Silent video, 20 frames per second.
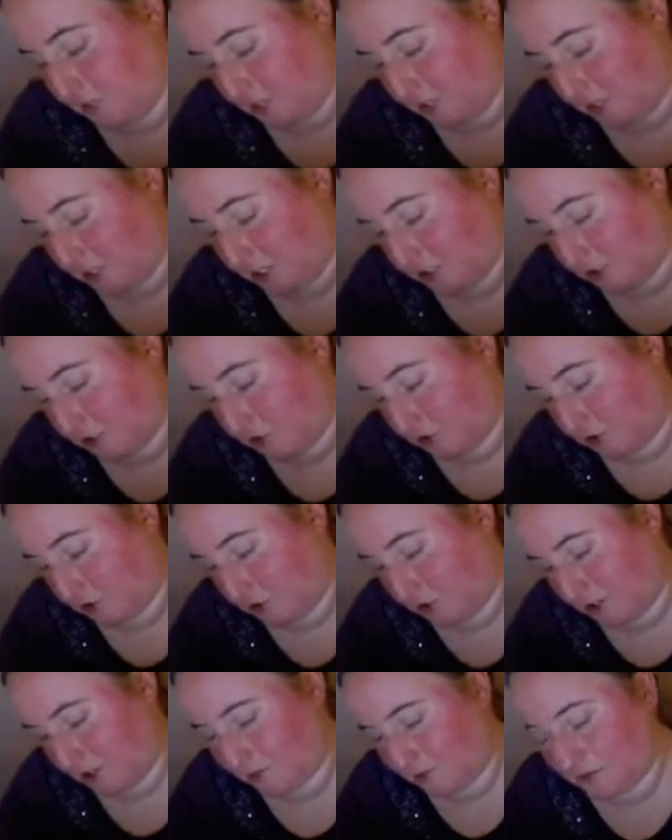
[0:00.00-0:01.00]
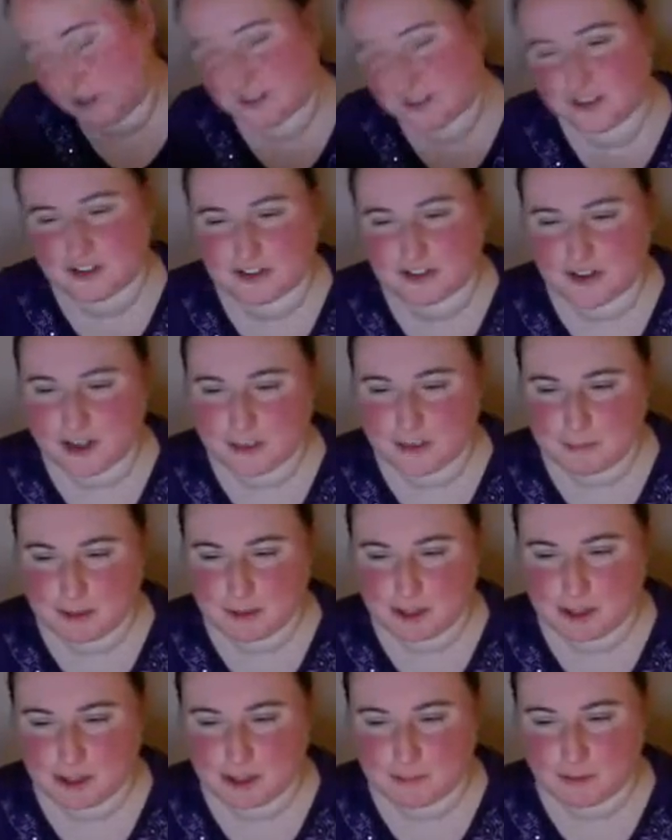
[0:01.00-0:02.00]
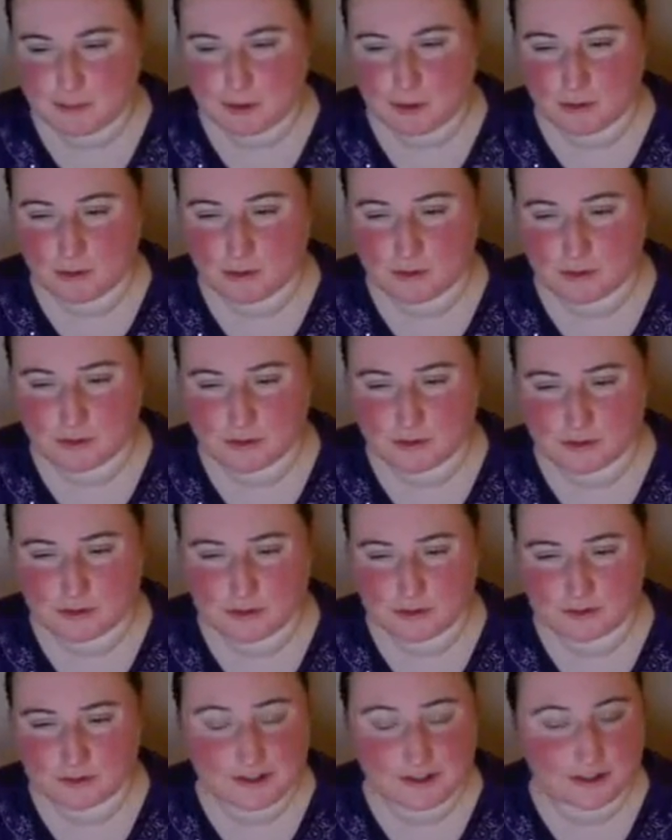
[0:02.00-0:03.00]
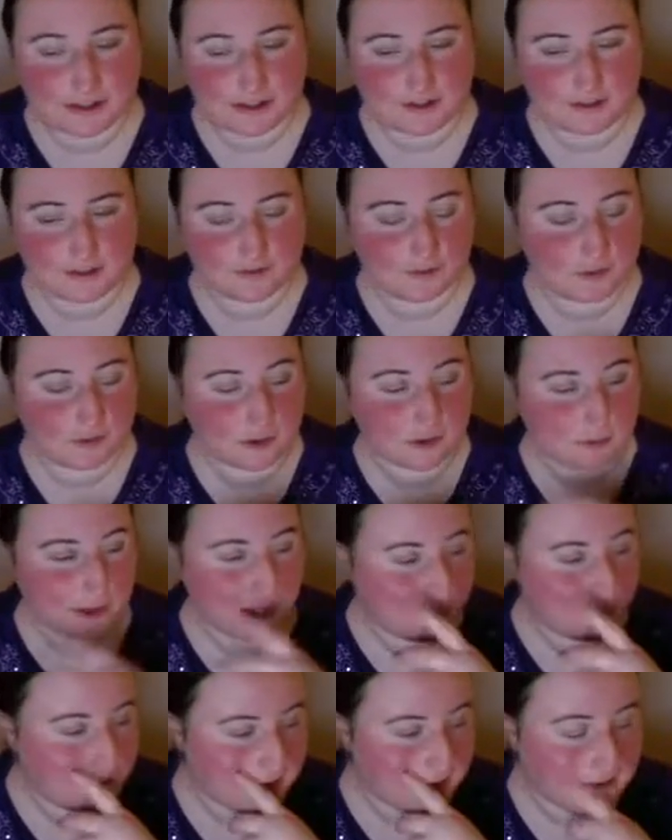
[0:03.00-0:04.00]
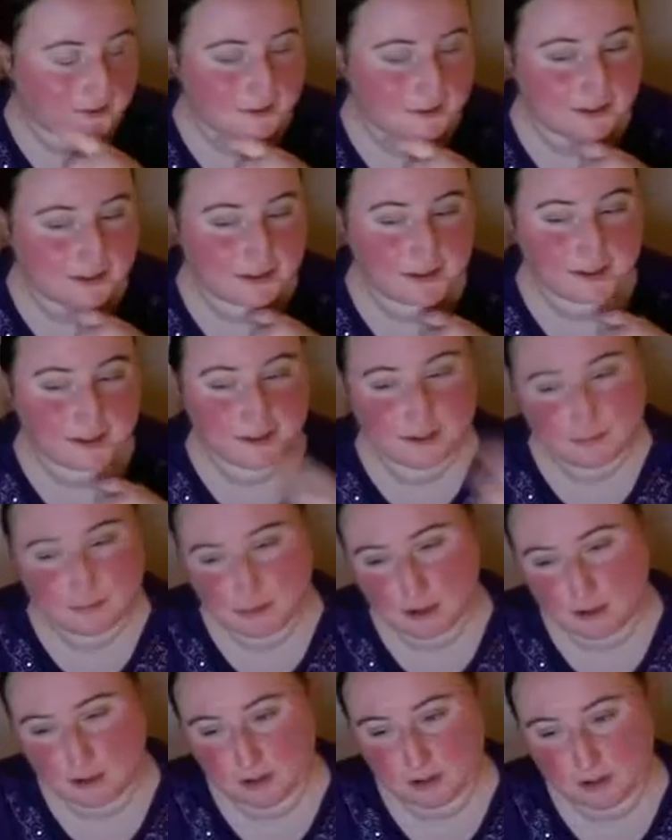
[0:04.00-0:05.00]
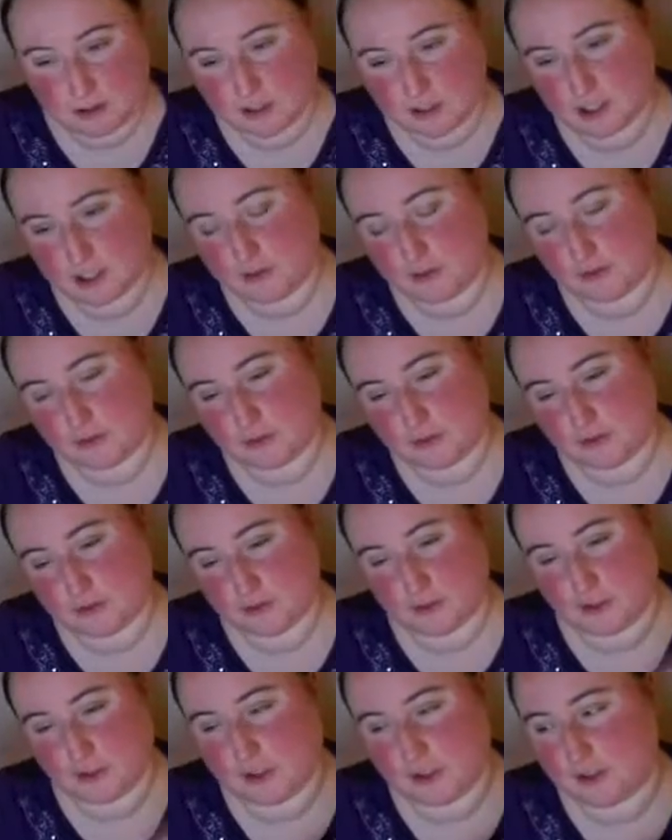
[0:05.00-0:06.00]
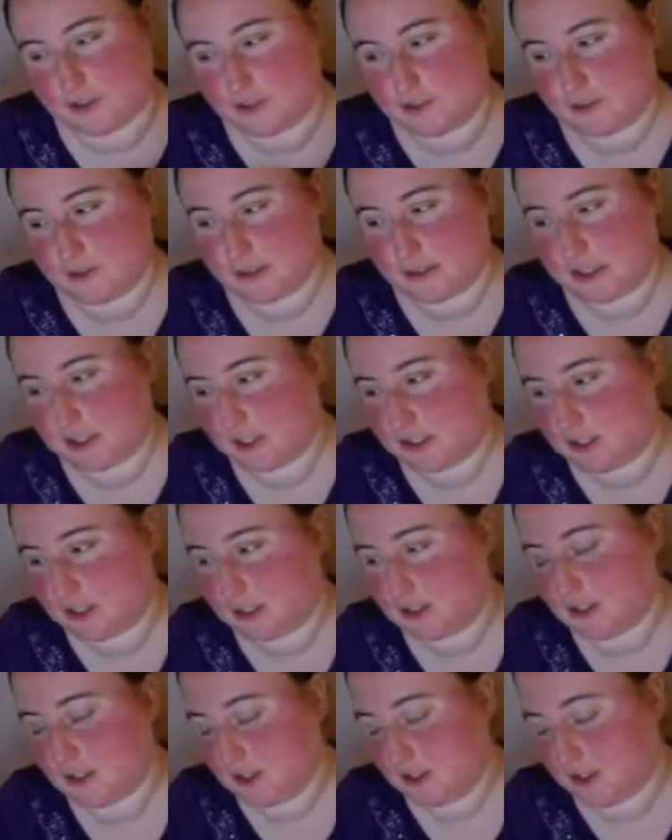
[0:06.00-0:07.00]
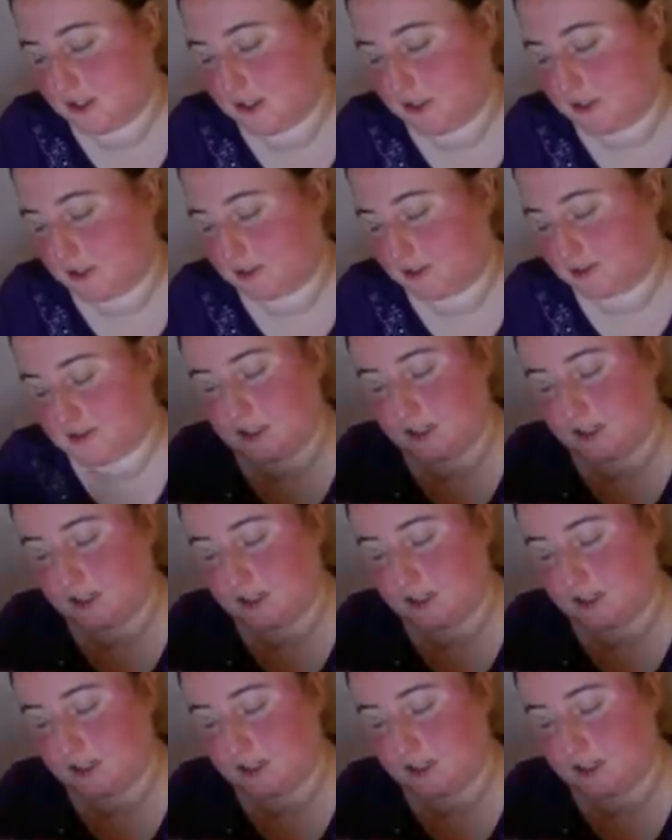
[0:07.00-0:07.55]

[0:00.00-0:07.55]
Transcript: fairly new. I really don't like picking up old books because they tend to fall apart easier and they smell and their covers are all dirty and stuff like that. I